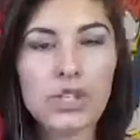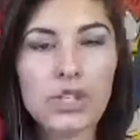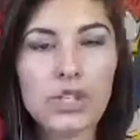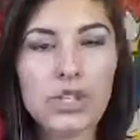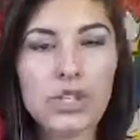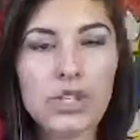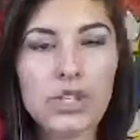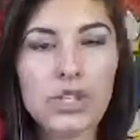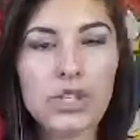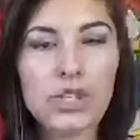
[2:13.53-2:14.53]
isn't
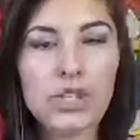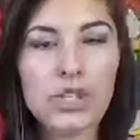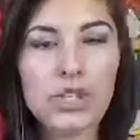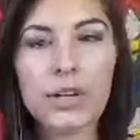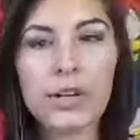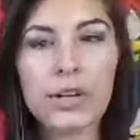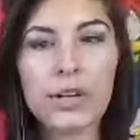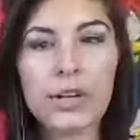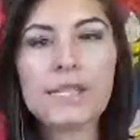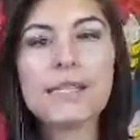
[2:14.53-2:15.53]
going to
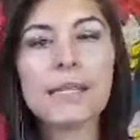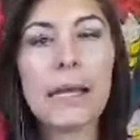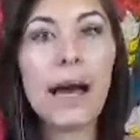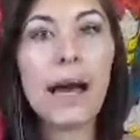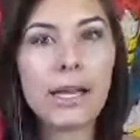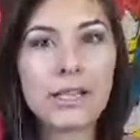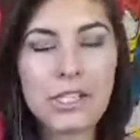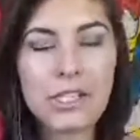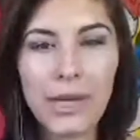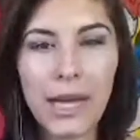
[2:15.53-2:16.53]
sell. There is a
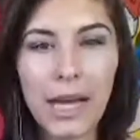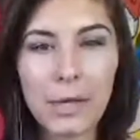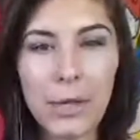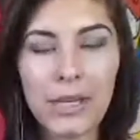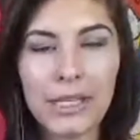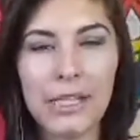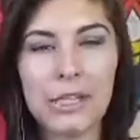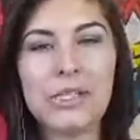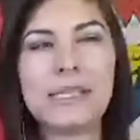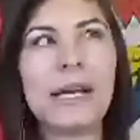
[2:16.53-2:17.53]
psychology behind marketing.
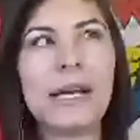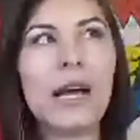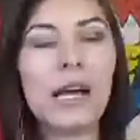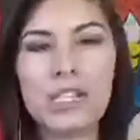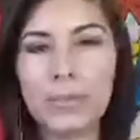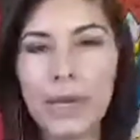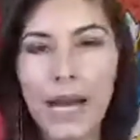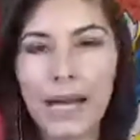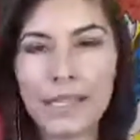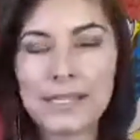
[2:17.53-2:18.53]
There's psychology
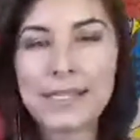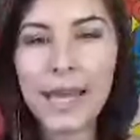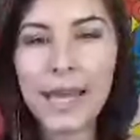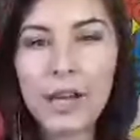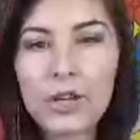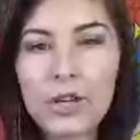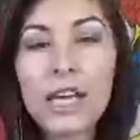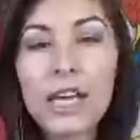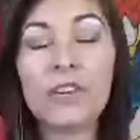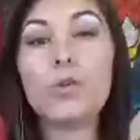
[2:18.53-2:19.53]
behind sales
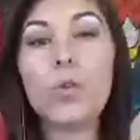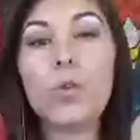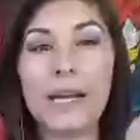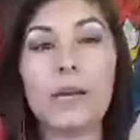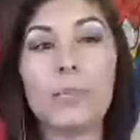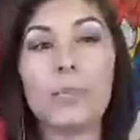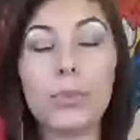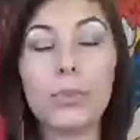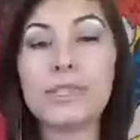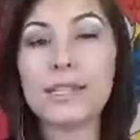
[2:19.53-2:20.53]
if you want to get
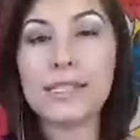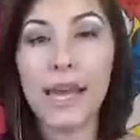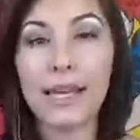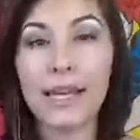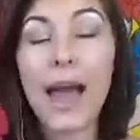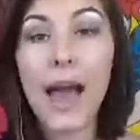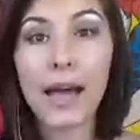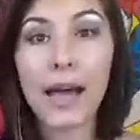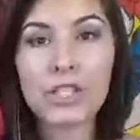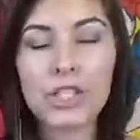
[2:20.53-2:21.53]
people to take
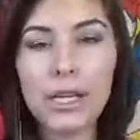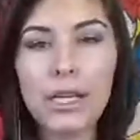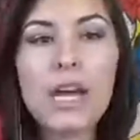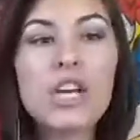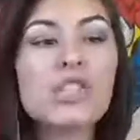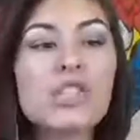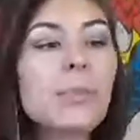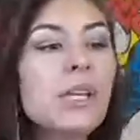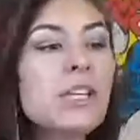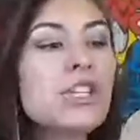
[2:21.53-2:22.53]
action. So
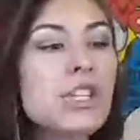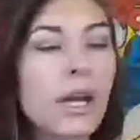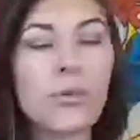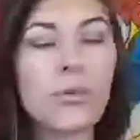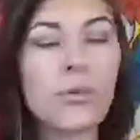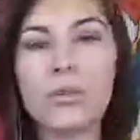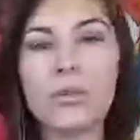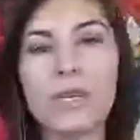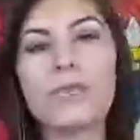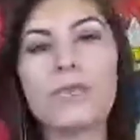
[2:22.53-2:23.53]
I'm going to share with you
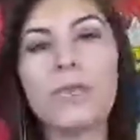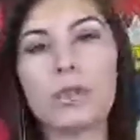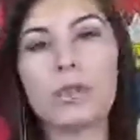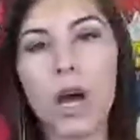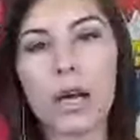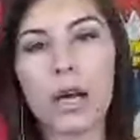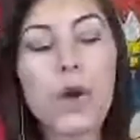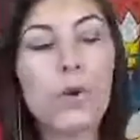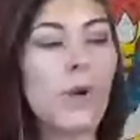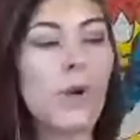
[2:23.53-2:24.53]
these 4 laws
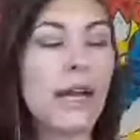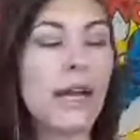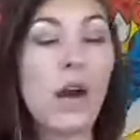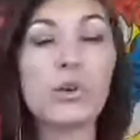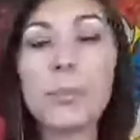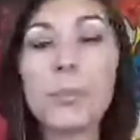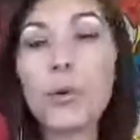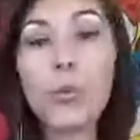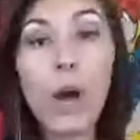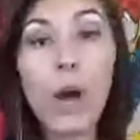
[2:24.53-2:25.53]
right now. Number
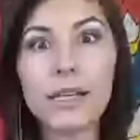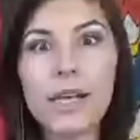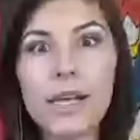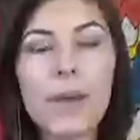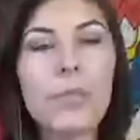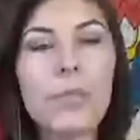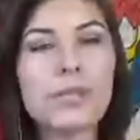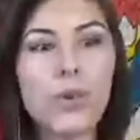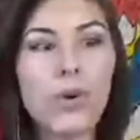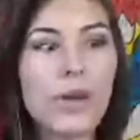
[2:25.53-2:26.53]
1, most
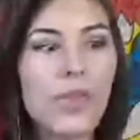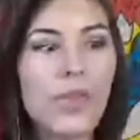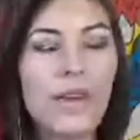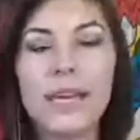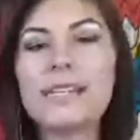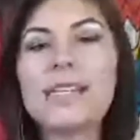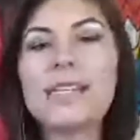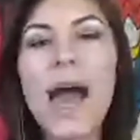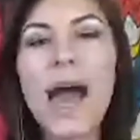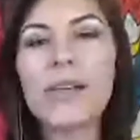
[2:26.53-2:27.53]
important thing is
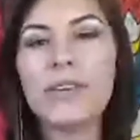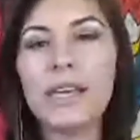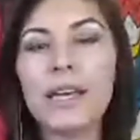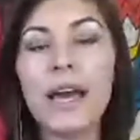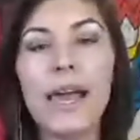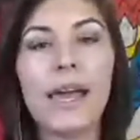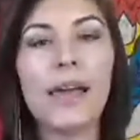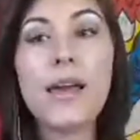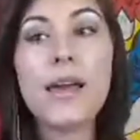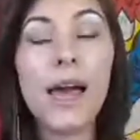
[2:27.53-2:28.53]
having
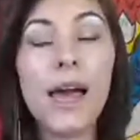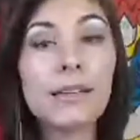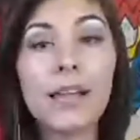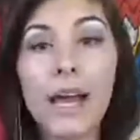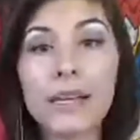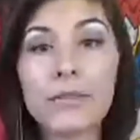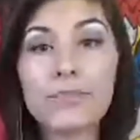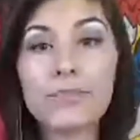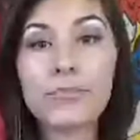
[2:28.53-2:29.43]
a headline.